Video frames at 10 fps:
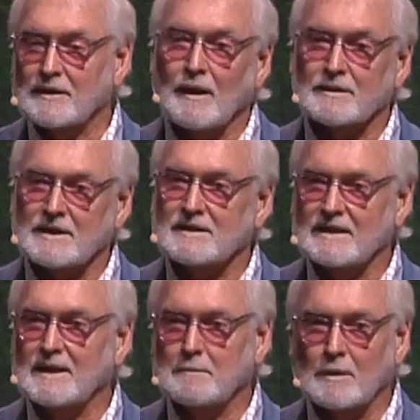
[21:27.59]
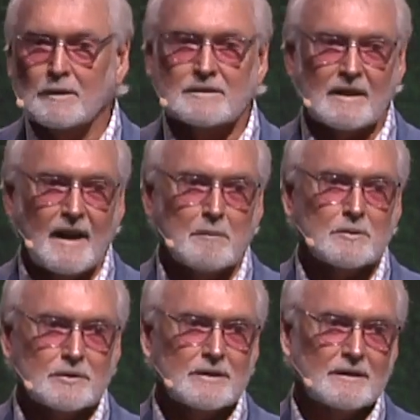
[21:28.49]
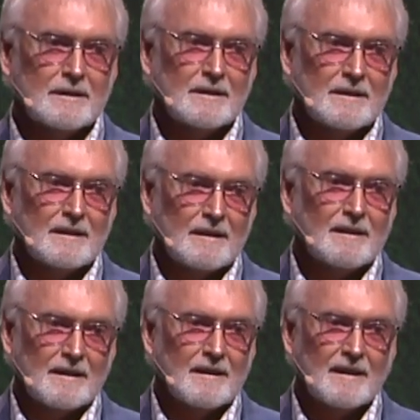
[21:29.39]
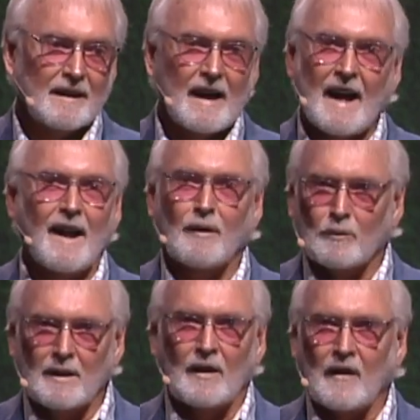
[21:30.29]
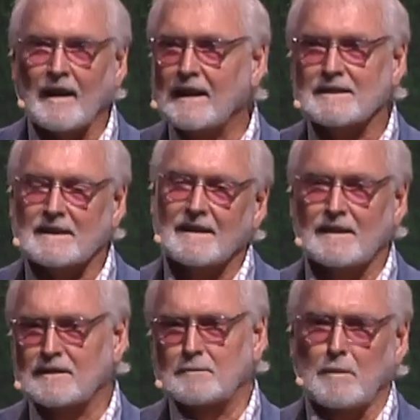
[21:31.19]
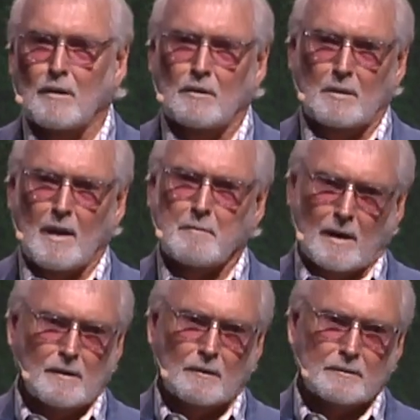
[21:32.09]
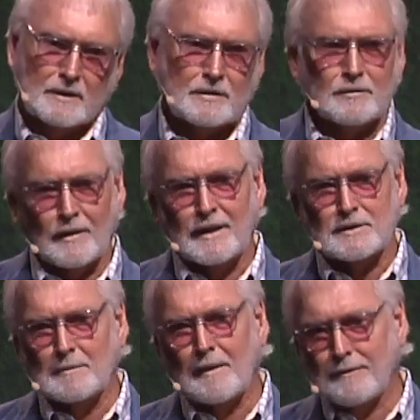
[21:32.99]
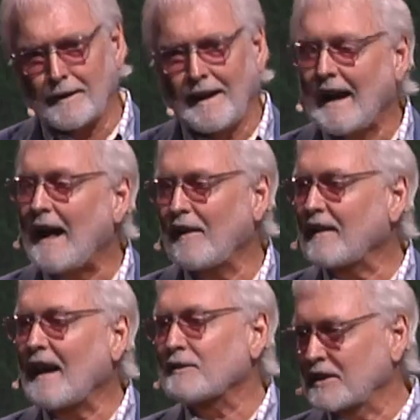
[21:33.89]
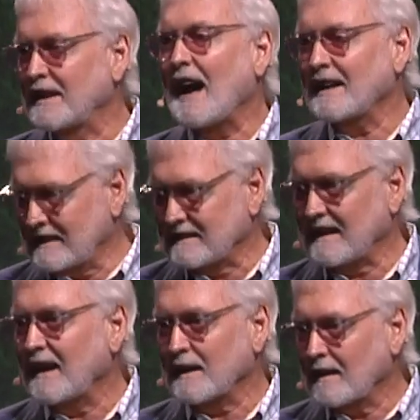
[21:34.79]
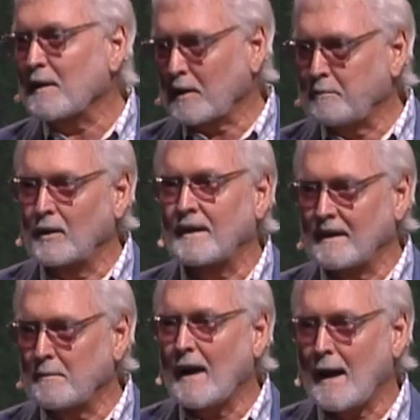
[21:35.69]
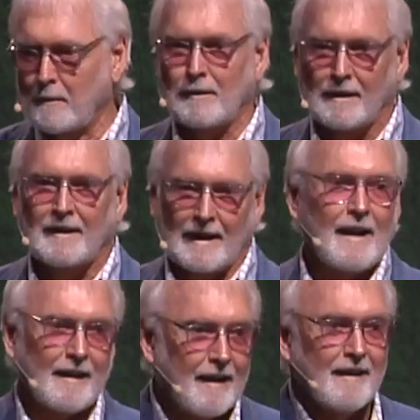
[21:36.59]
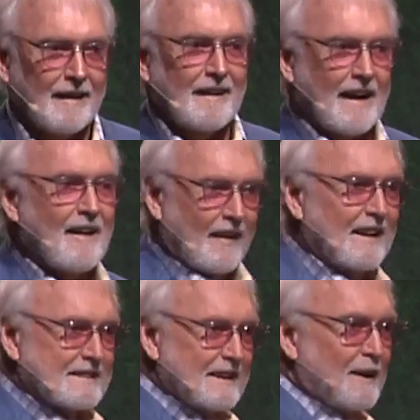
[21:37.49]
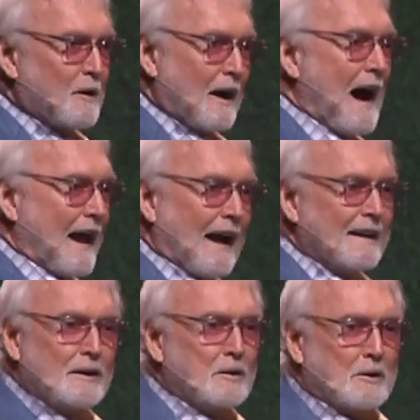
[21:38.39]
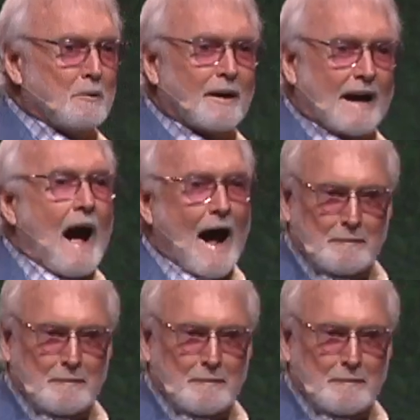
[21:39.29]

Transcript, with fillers: all he's seen in birds and animals. I don't really think he said, This is bone of my bone, this is flesh of my flesh. I think that was the nicest thing they could put in the Bible. I, I think he said, Oh God, I knew you were God,